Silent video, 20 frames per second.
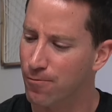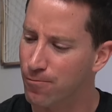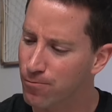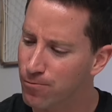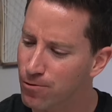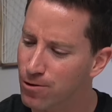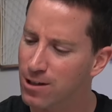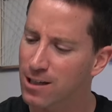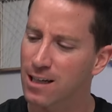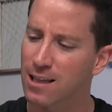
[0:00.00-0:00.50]

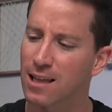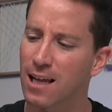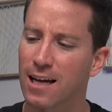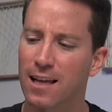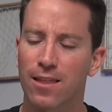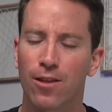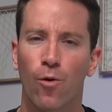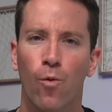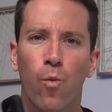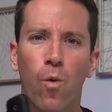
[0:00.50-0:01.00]
really
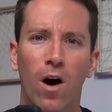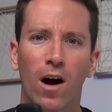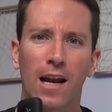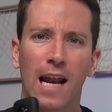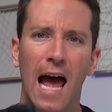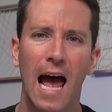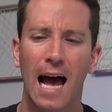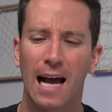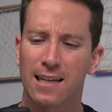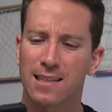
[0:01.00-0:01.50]
like the
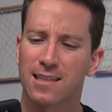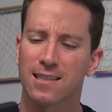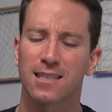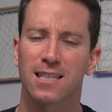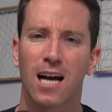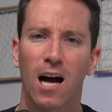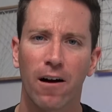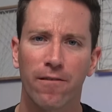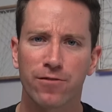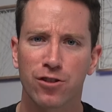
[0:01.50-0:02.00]
One X. It's
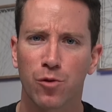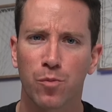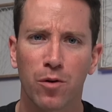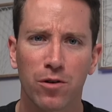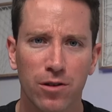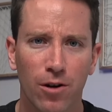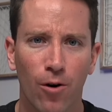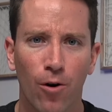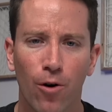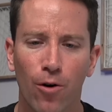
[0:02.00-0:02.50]

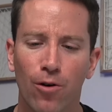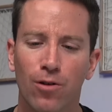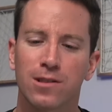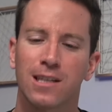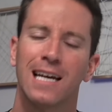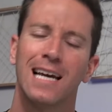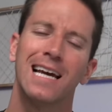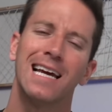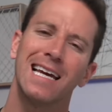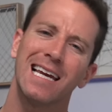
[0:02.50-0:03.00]
comfortable to
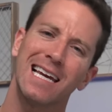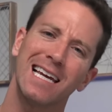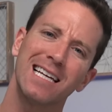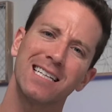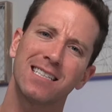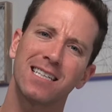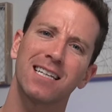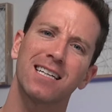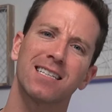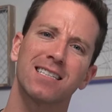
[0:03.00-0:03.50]
hold,
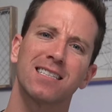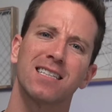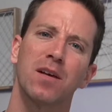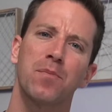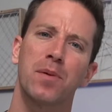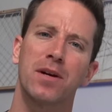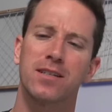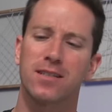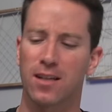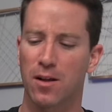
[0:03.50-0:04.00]
easy to
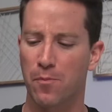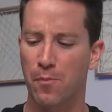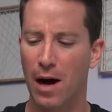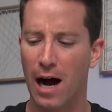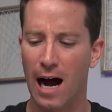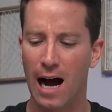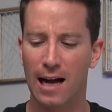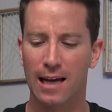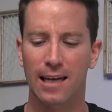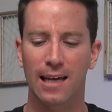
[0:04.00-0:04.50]
slip into the
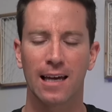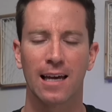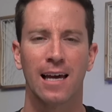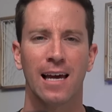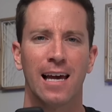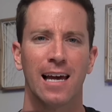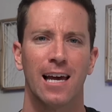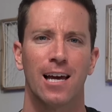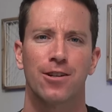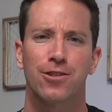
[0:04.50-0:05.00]
pocket.
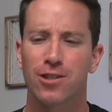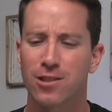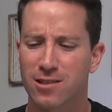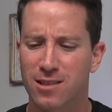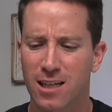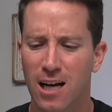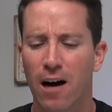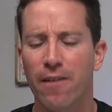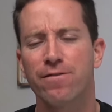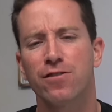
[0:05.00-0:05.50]
It's
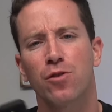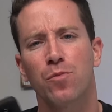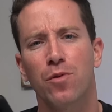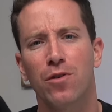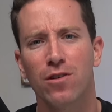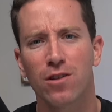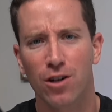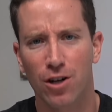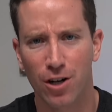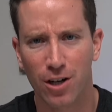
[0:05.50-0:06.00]
just
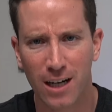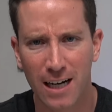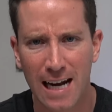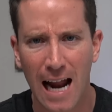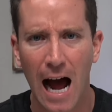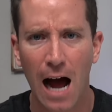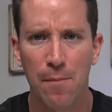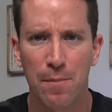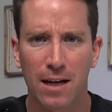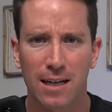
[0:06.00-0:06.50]
comfortable
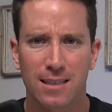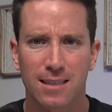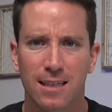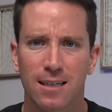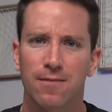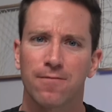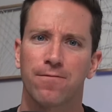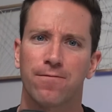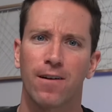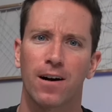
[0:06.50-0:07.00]
ergonomics
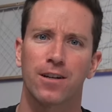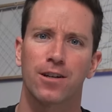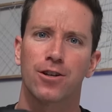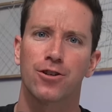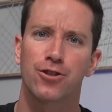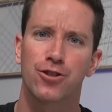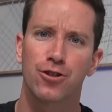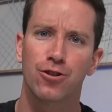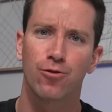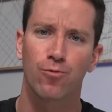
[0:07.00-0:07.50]
and fun to
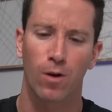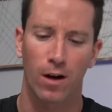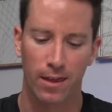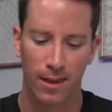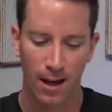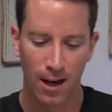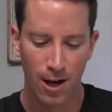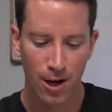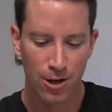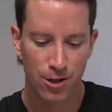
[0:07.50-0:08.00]
shoot
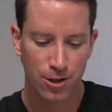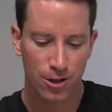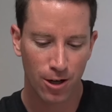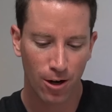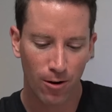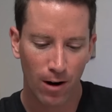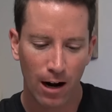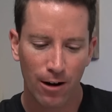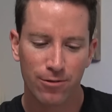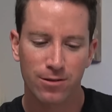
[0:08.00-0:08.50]
with.
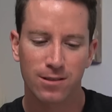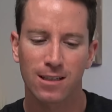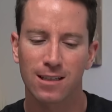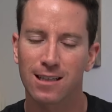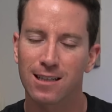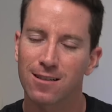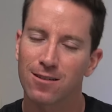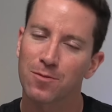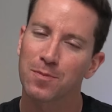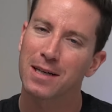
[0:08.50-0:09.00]
So I was a
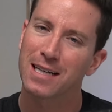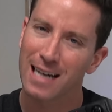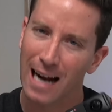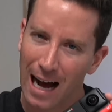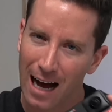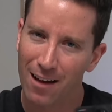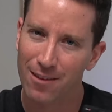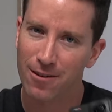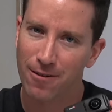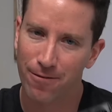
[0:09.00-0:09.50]
little bit
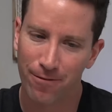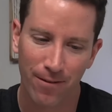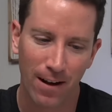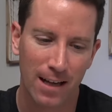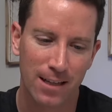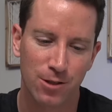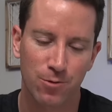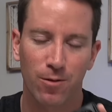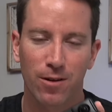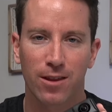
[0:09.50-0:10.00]
on the
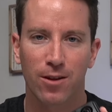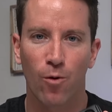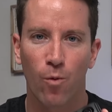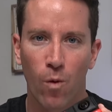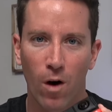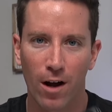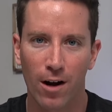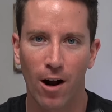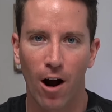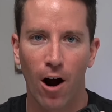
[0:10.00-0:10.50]
fence with the
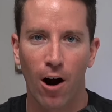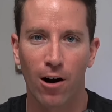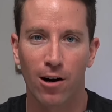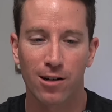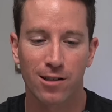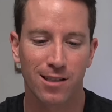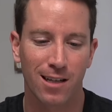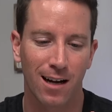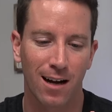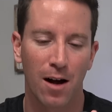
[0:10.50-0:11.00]
One
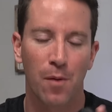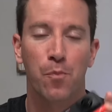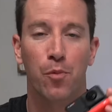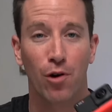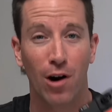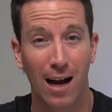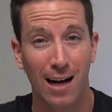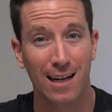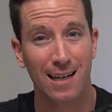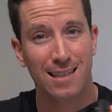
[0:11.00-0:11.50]
R's
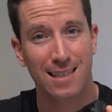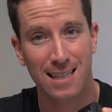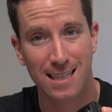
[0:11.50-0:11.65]
product